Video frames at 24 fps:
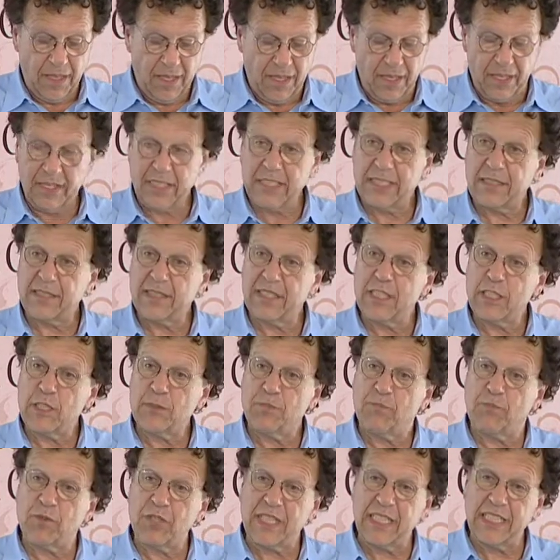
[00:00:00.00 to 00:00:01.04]
And this, this
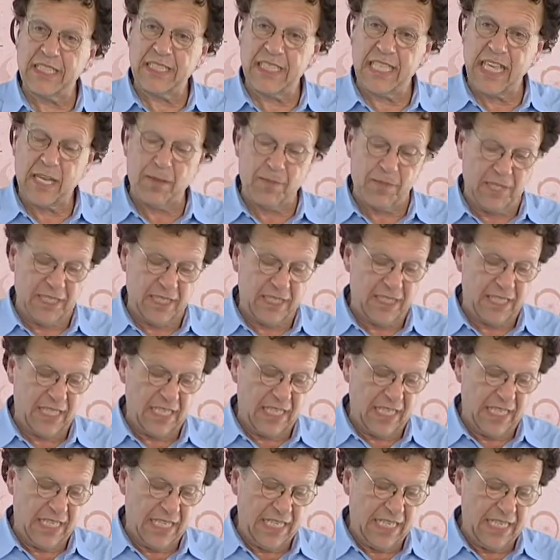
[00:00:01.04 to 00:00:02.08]
bookie's name is
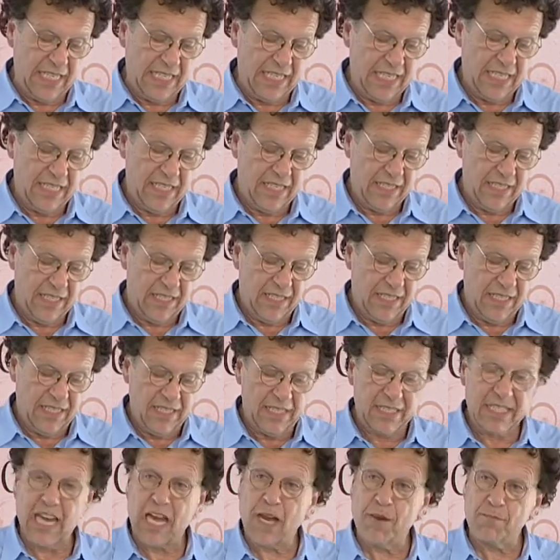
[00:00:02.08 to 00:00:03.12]
uh,
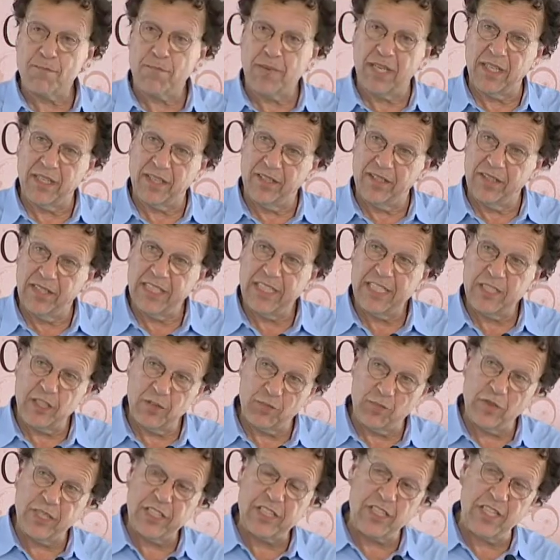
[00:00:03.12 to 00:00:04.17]
Tom Butler, and he's
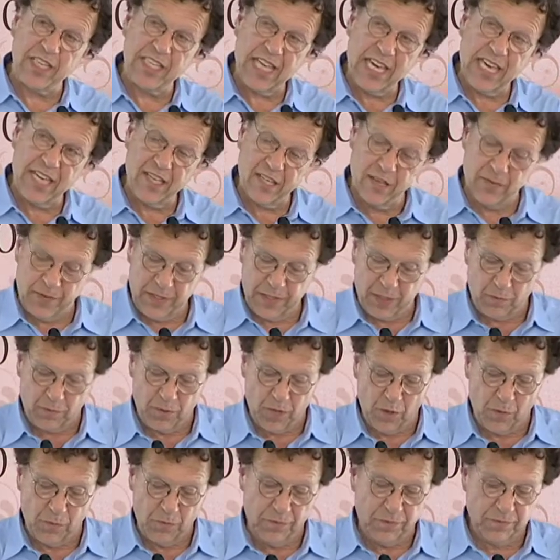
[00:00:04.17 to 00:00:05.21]
reached the end of his
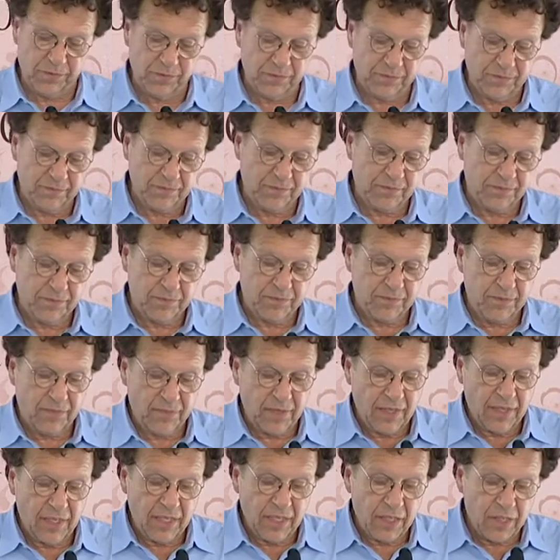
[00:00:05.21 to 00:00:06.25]
rope.
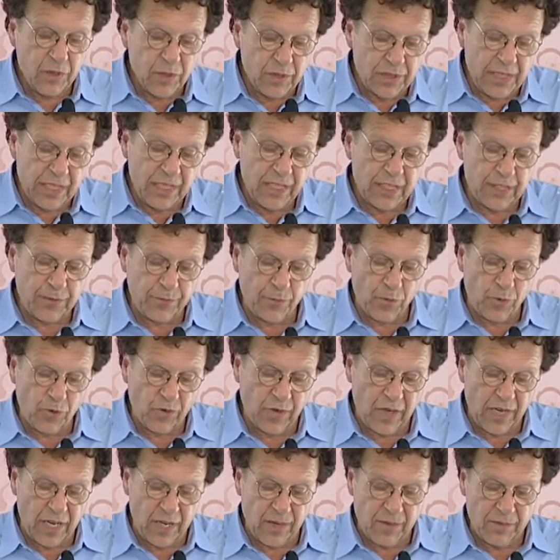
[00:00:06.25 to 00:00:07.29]
Using his
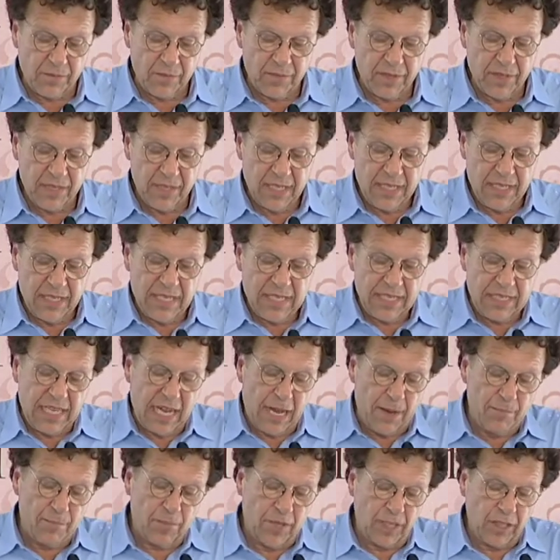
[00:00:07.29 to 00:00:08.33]
forearm,
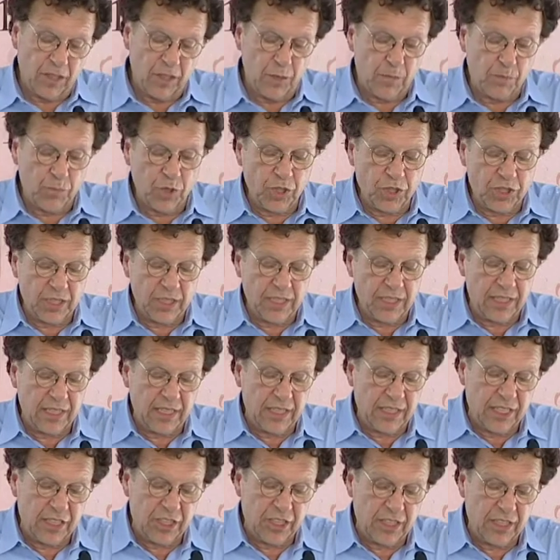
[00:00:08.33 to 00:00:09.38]
Tom Butler pushes the
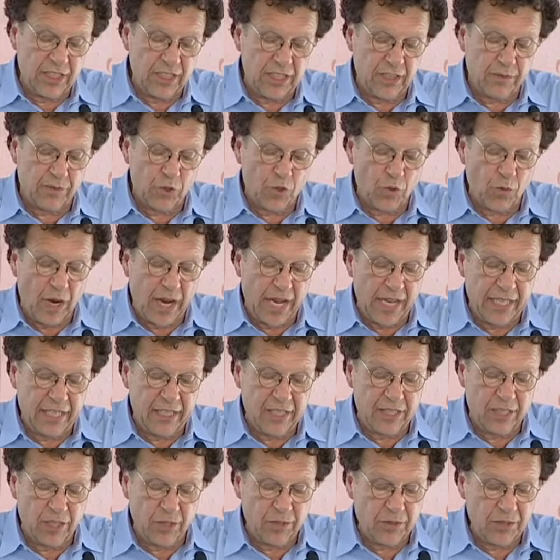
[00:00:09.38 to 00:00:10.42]
dishes of dried
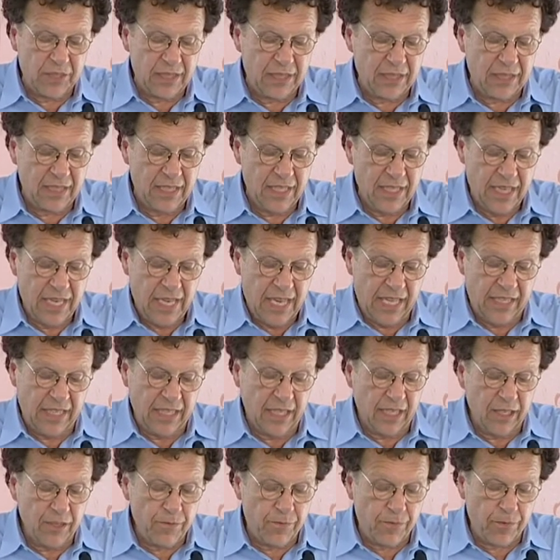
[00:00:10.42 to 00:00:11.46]
toast and the
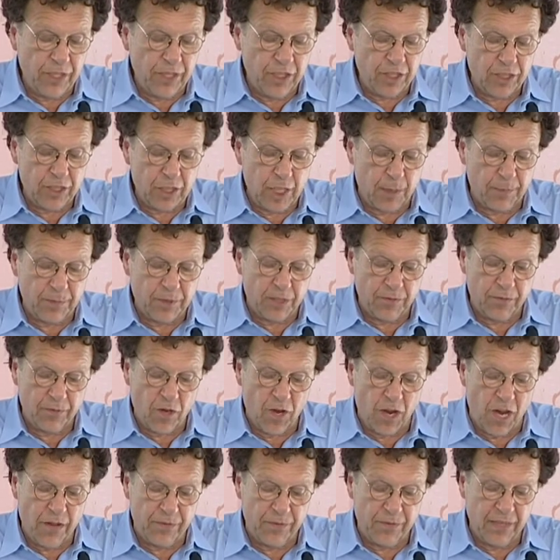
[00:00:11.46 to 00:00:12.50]
unfinished cups of
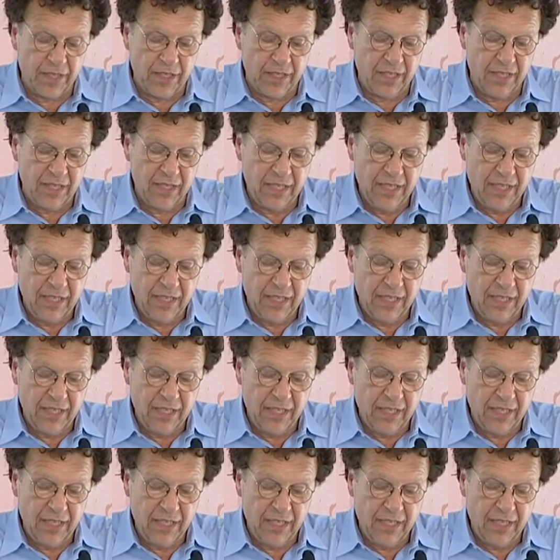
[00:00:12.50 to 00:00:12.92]
coffee